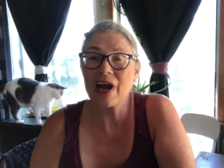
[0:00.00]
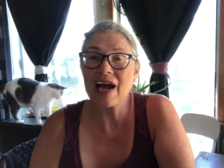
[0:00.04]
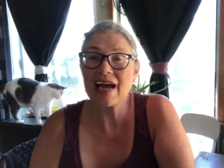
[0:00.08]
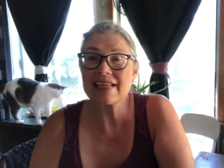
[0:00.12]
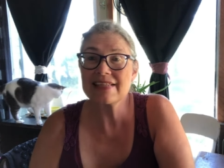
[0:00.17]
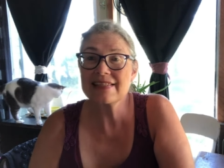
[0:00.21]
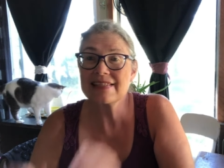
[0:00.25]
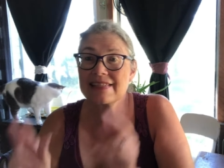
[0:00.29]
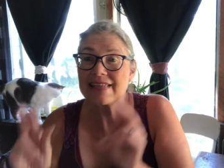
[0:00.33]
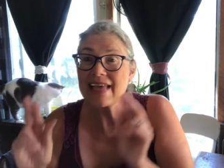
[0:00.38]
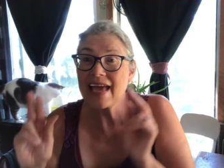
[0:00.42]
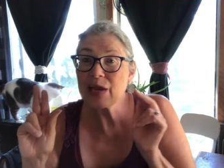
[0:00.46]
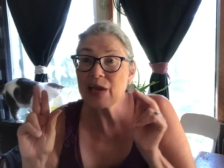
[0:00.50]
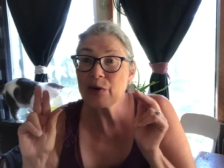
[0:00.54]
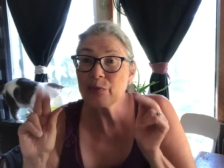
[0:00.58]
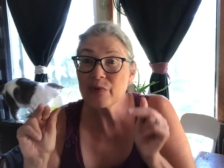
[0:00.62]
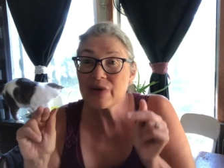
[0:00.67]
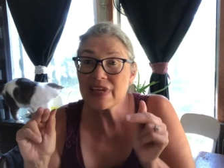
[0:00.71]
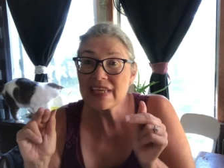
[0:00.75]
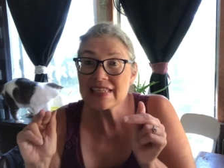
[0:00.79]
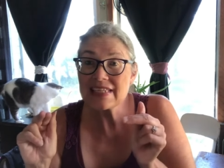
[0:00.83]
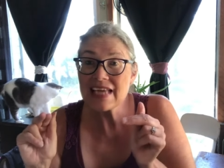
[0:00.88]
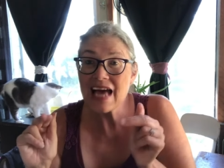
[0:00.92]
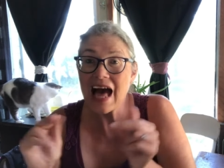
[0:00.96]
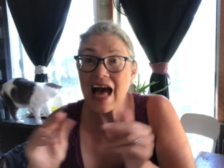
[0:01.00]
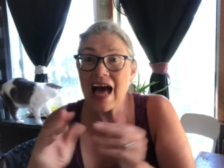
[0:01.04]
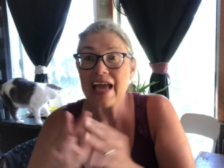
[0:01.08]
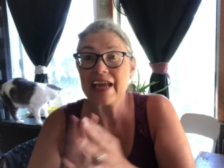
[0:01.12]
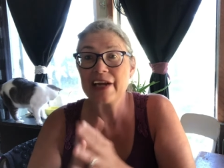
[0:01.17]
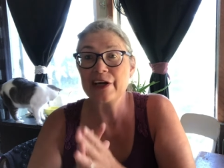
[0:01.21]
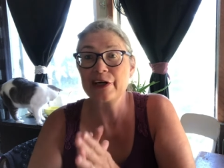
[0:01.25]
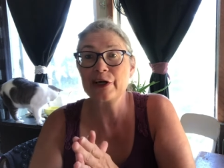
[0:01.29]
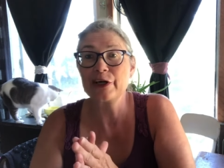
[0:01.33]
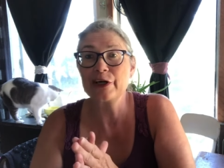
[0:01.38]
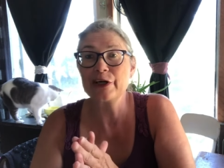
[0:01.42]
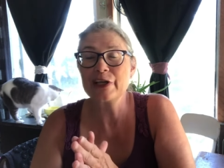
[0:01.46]
I say
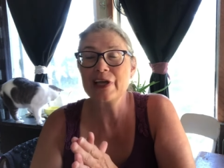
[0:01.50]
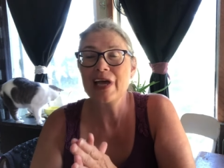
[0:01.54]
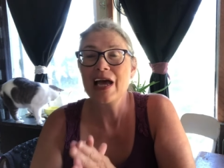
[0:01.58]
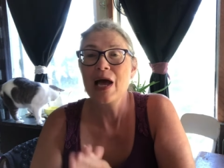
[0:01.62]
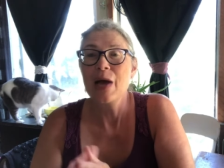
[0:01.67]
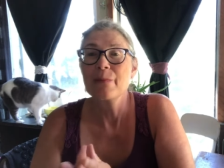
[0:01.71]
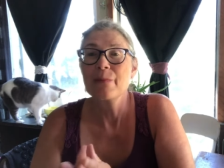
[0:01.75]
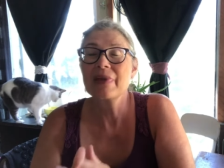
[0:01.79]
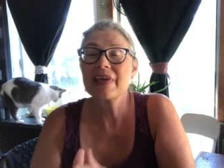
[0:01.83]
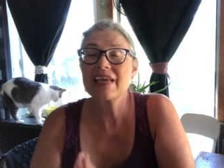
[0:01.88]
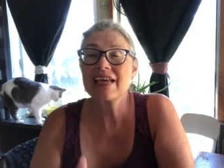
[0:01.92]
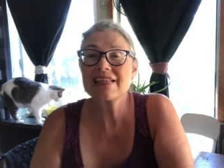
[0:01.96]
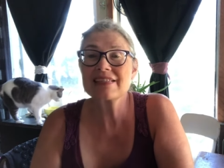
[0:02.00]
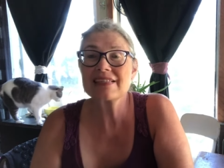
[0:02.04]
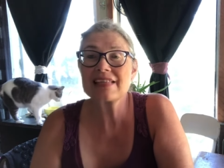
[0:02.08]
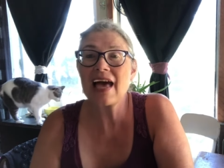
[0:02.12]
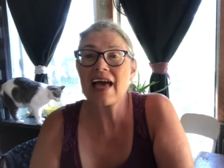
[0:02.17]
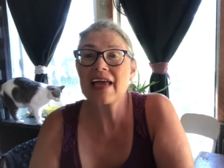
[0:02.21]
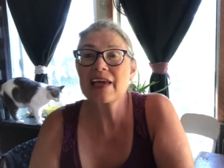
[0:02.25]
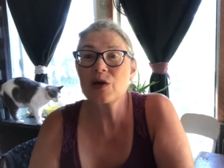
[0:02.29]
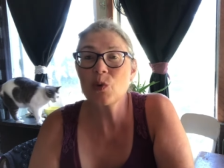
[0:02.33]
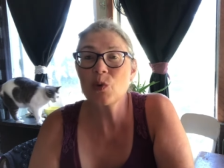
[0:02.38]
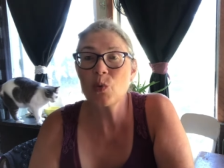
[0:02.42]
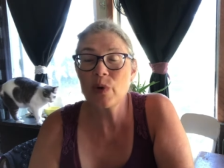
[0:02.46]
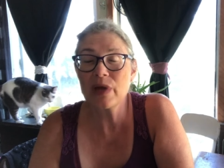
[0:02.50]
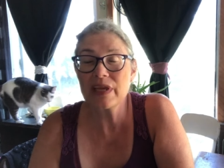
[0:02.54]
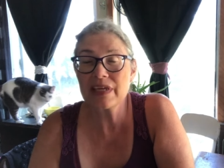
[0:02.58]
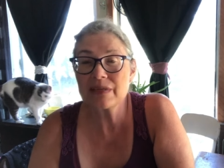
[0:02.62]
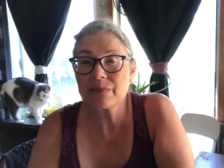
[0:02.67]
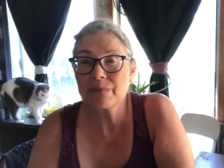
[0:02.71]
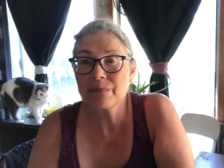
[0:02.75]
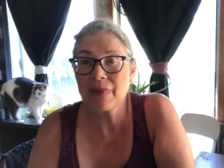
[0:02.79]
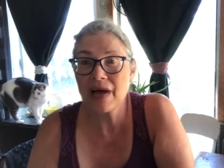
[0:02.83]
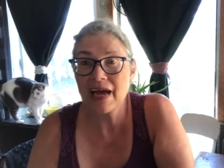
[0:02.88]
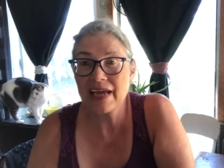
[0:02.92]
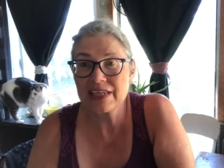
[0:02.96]
retired because I quit
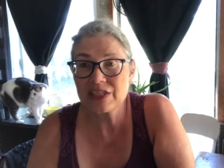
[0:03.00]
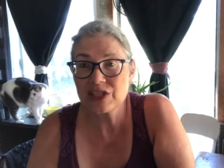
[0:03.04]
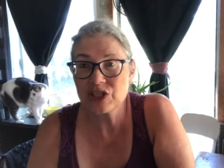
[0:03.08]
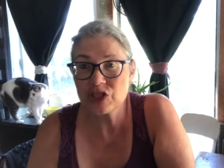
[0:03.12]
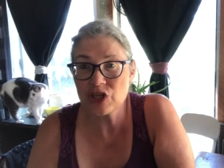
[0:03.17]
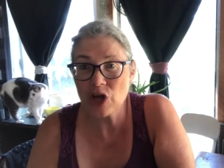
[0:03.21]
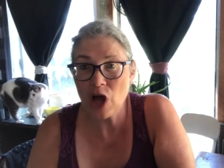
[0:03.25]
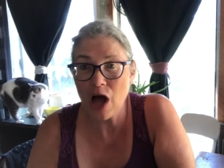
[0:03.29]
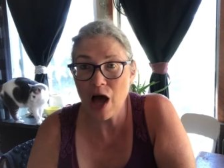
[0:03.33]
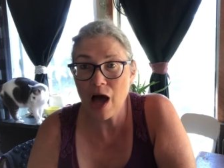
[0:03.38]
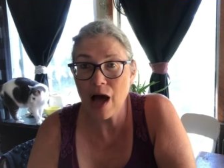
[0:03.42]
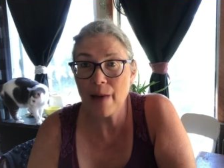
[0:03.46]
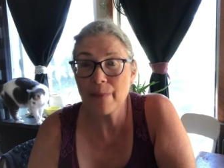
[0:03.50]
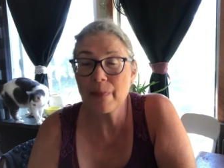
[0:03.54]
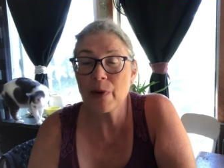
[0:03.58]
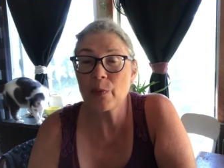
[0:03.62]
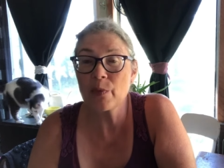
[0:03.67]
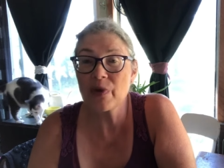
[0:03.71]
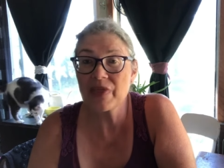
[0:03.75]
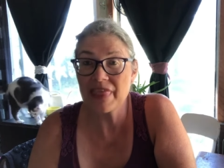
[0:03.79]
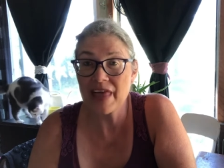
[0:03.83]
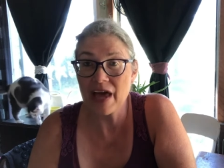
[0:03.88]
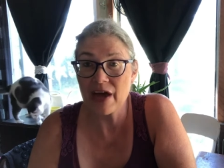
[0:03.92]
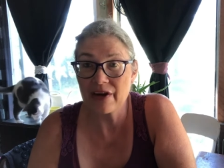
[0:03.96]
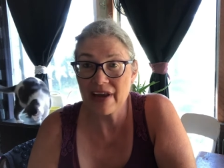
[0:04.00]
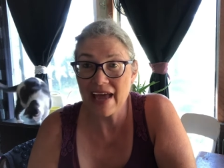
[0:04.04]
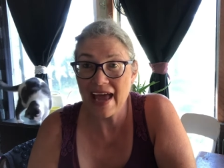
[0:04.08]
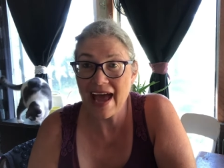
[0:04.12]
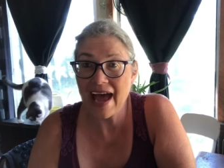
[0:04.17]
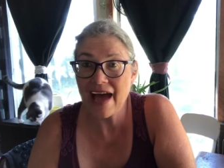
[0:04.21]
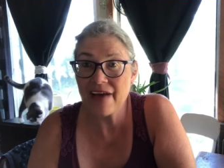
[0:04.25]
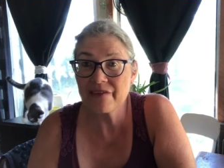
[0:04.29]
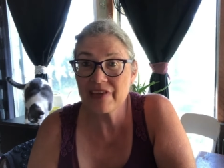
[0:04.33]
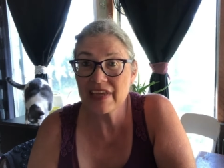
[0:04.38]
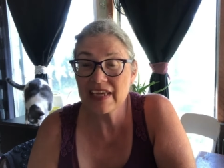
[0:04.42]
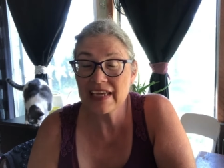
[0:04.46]
my job without
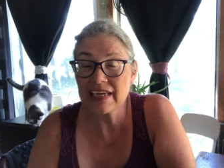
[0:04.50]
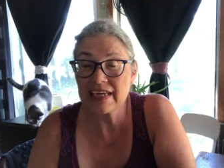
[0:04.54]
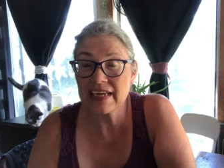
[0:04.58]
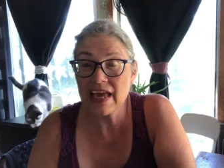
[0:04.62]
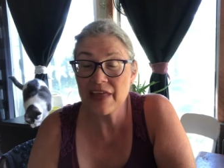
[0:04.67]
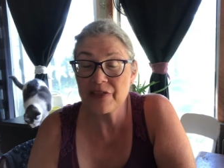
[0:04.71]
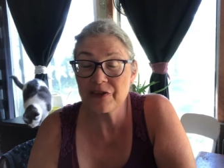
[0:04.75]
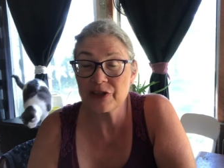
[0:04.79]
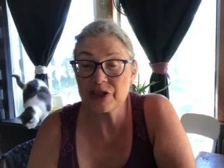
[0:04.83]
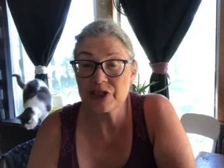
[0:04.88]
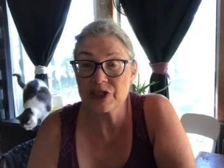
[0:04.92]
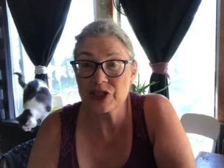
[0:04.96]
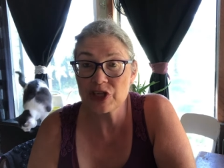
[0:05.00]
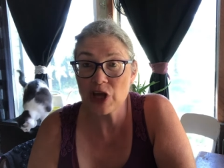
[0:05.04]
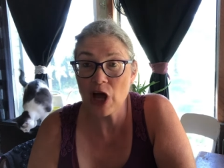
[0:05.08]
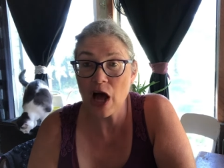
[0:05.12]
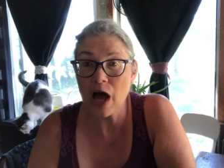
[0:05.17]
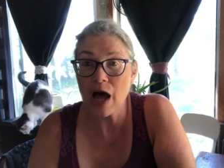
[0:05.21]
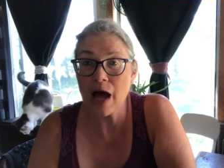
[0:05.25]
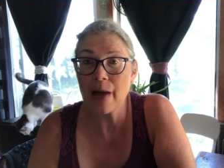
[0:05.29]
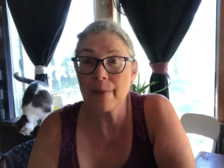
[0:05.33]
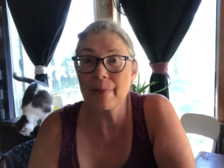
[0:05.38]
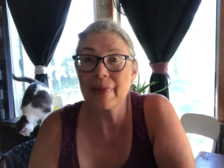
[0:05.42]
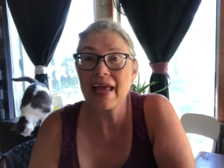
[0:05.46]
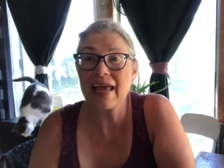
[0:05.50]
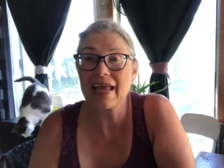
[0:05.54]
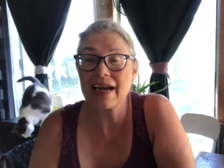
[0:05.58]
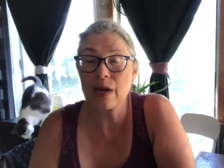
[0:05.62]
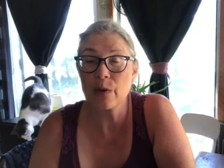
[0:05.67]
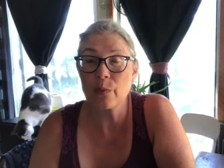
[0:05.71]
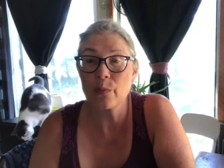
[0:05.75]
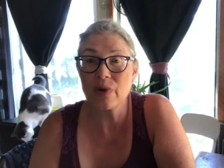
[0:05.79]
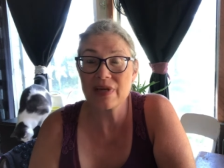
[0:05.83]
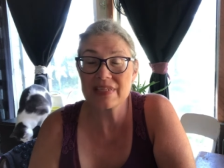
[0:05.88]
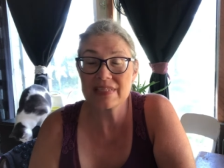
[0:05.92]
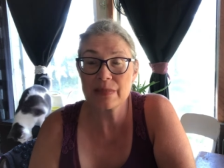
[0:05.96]
having another job and I
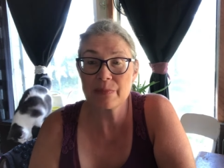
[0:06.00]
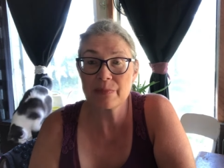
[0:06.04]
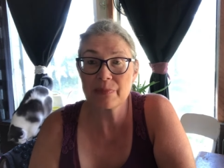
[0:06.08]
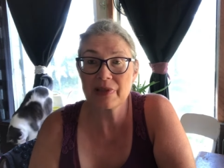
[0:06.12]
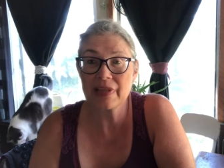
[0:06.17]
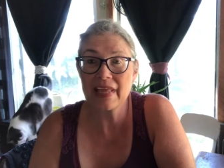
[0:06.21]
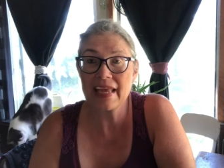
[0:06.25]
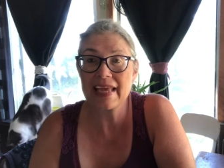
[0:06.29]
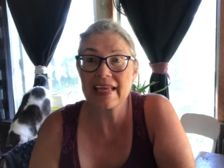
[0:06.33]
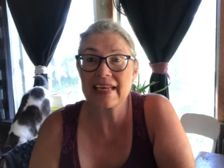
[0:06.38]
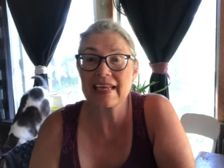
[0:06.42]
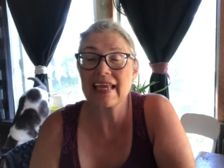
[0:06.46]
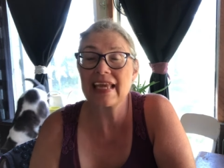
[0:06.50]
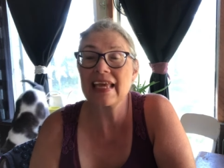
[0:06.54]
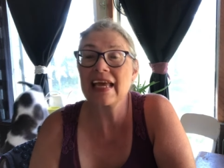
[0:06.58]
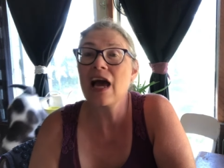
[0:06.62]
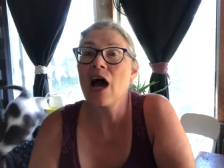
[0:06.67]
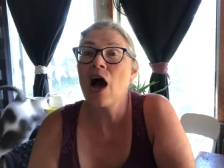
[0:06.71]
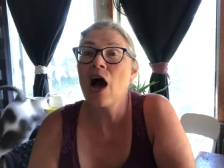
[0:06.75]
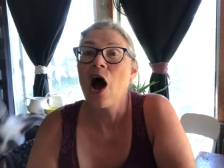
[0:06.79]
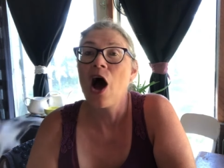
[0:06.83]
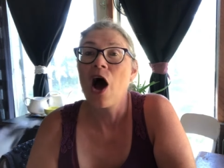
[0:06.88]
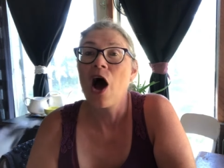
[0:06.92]
wasn't planning